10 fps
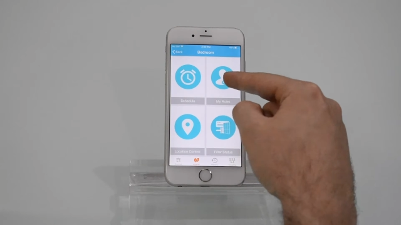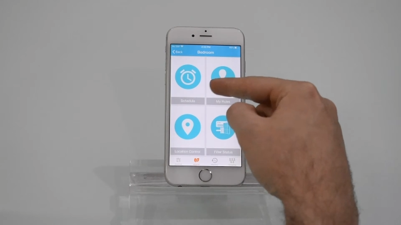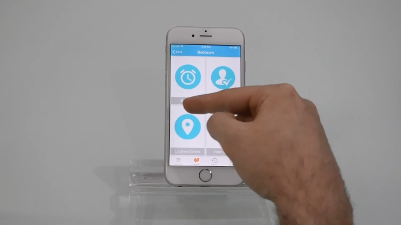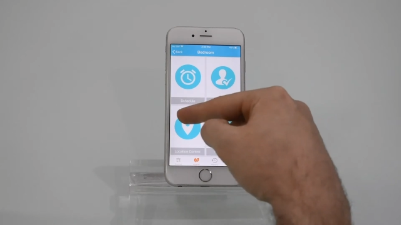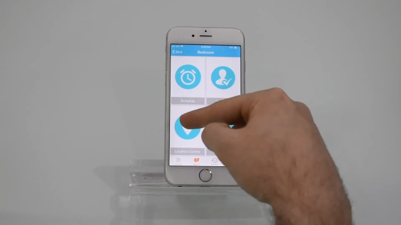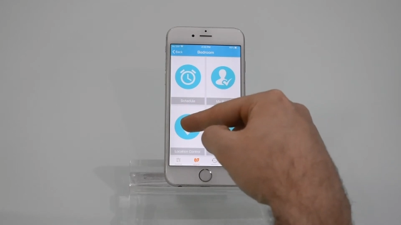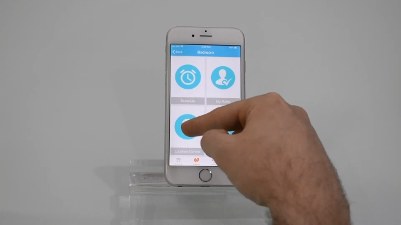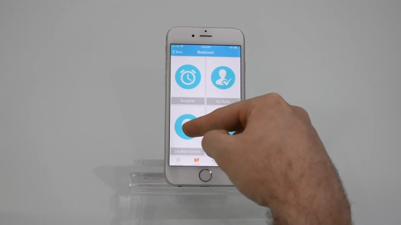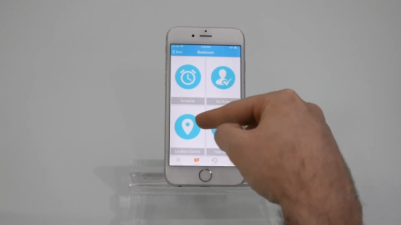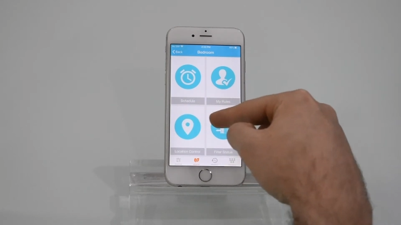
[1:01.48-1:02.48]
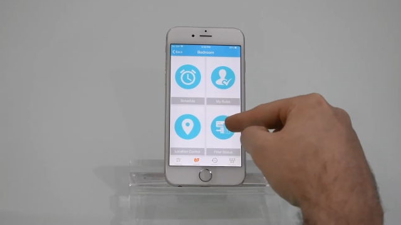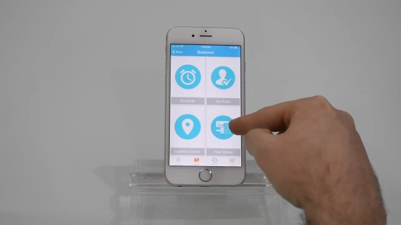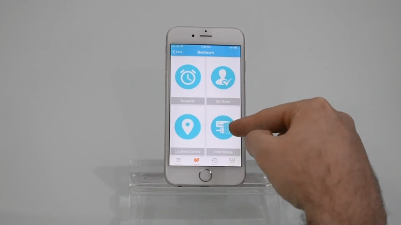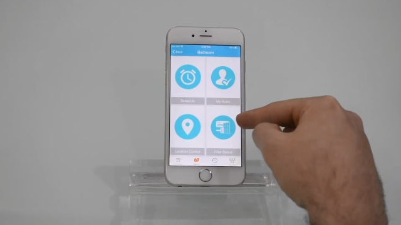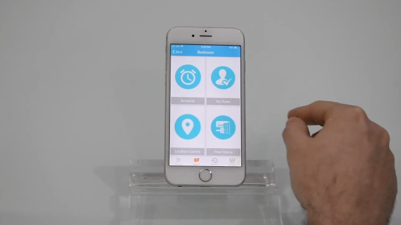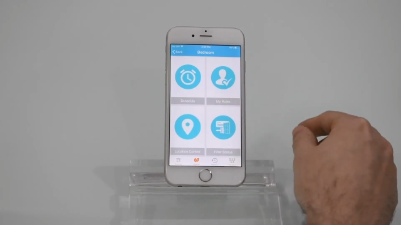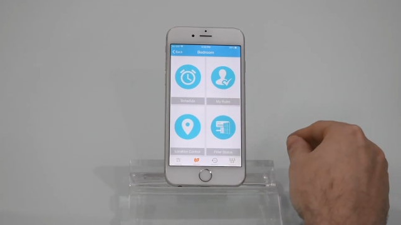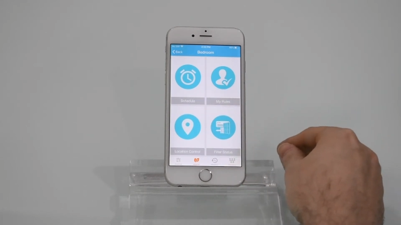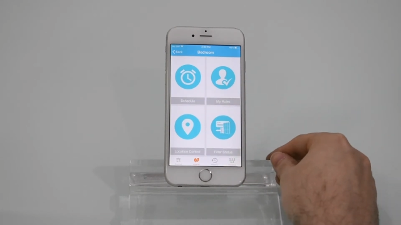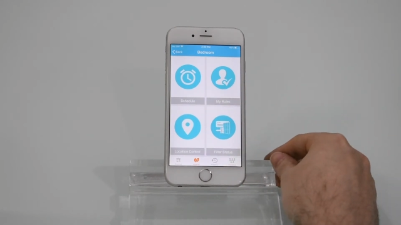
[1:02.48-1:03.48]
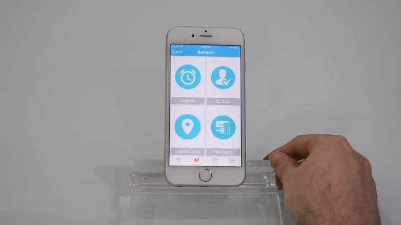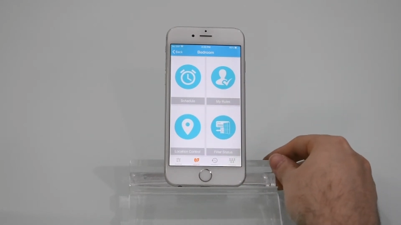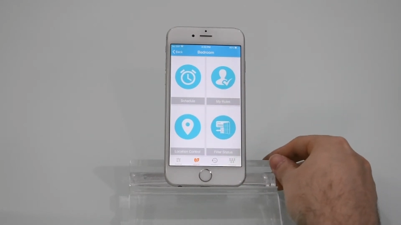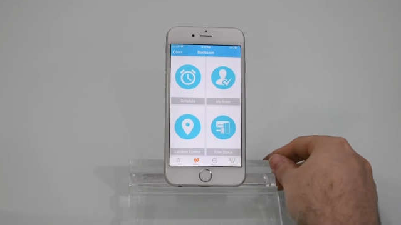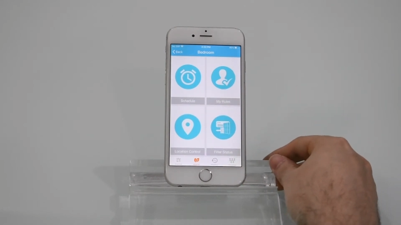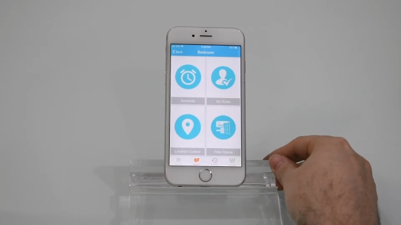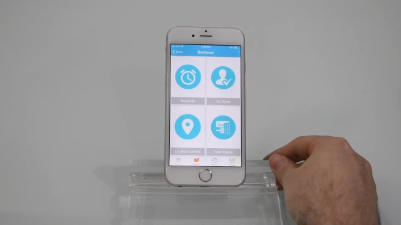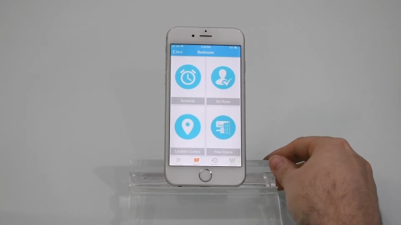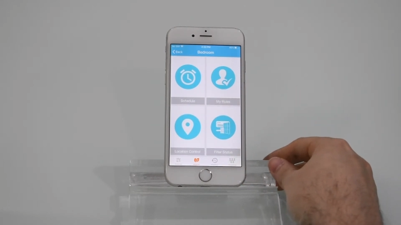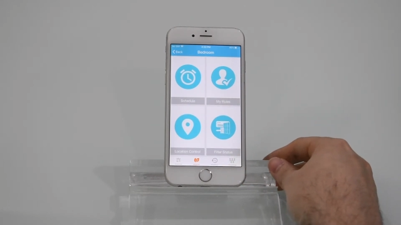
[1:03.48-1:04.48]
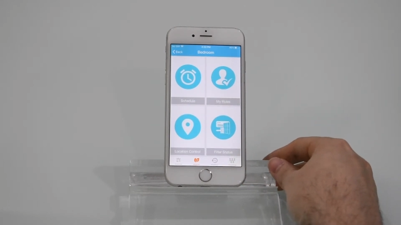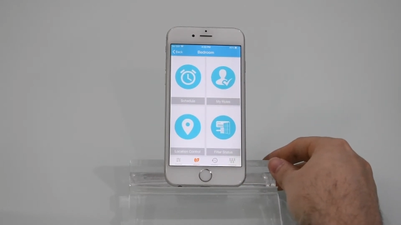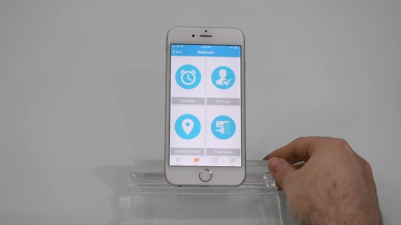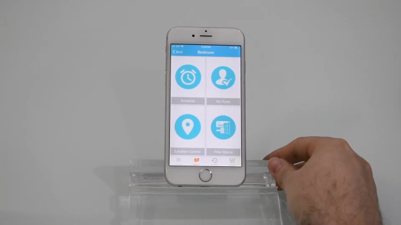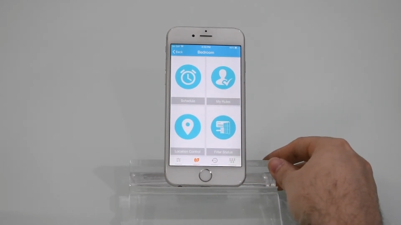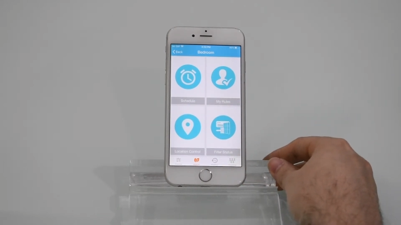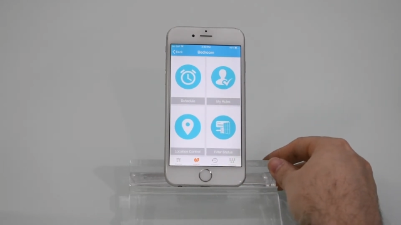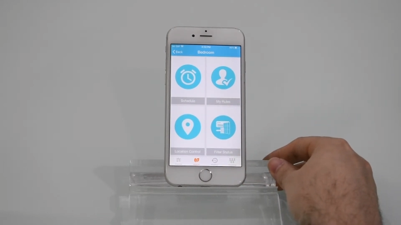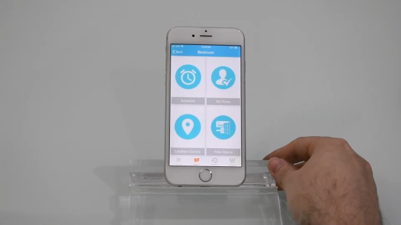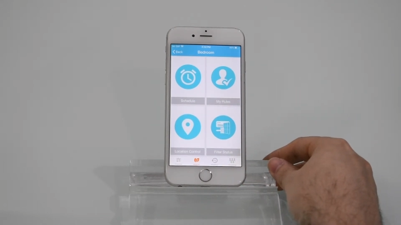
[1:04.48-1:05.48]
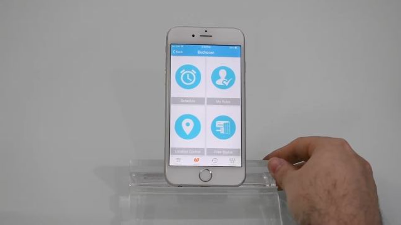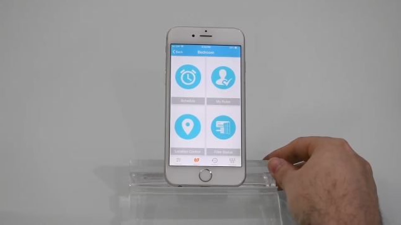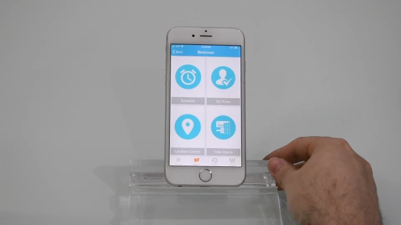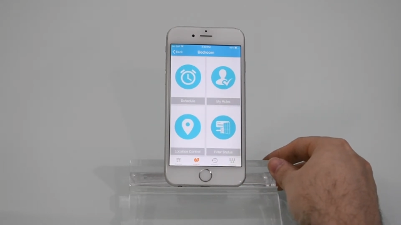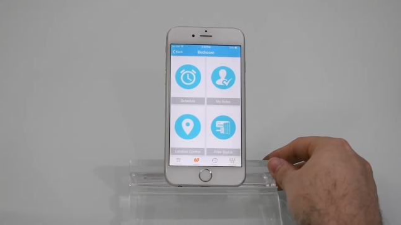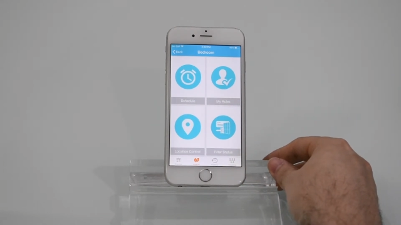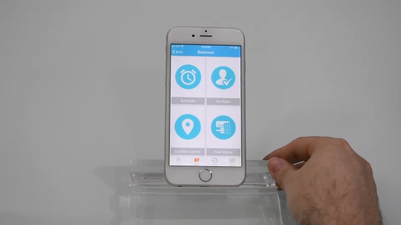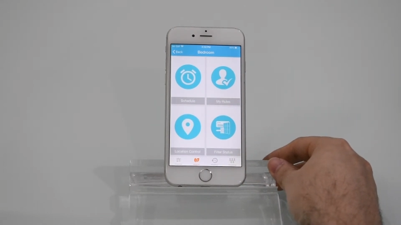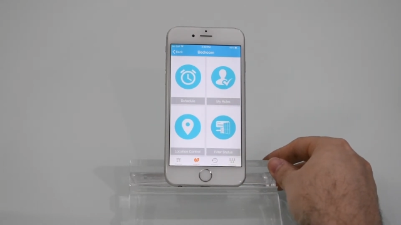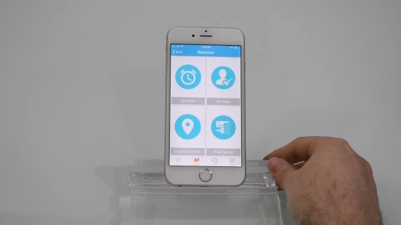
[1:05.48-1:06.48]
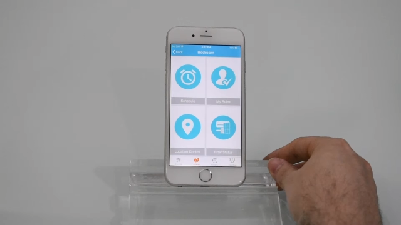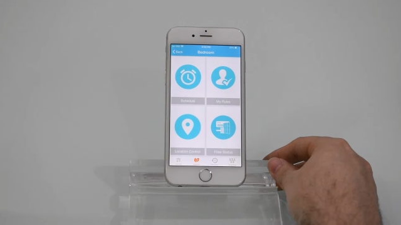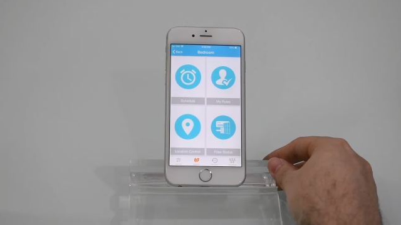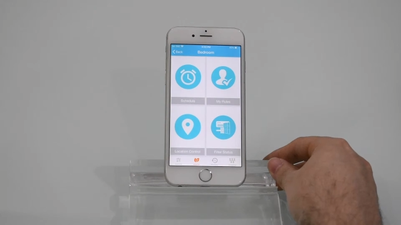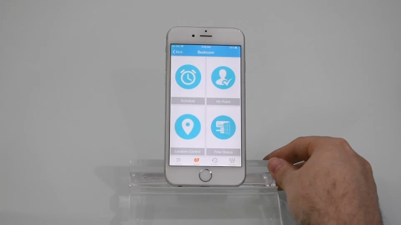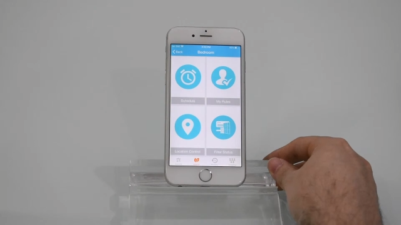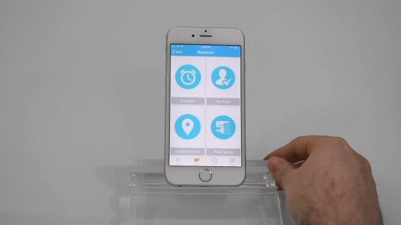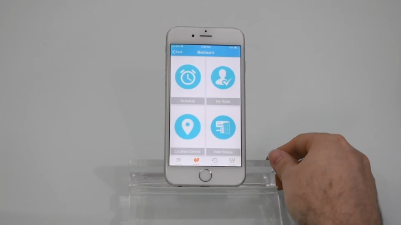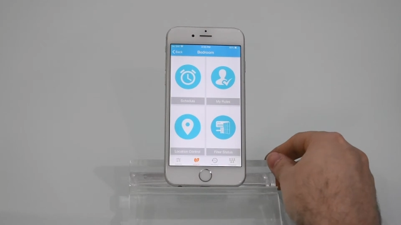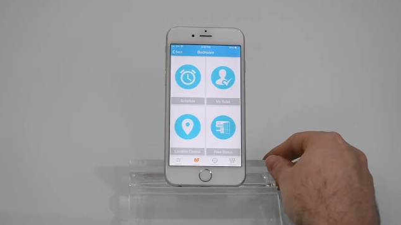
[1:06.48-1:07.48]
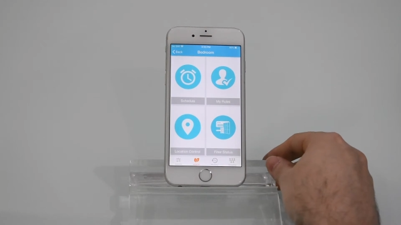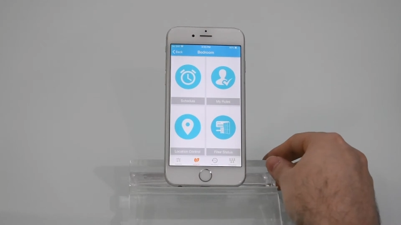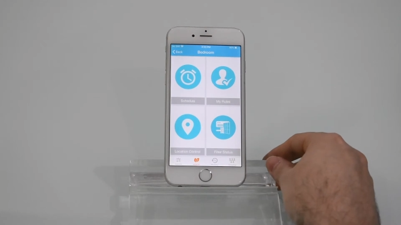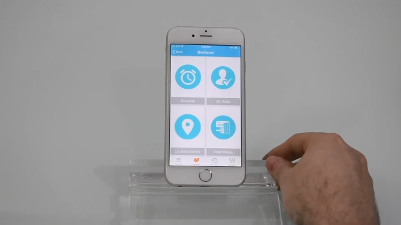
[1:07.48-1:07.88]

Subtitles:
No face is visible, so there are no lips to read.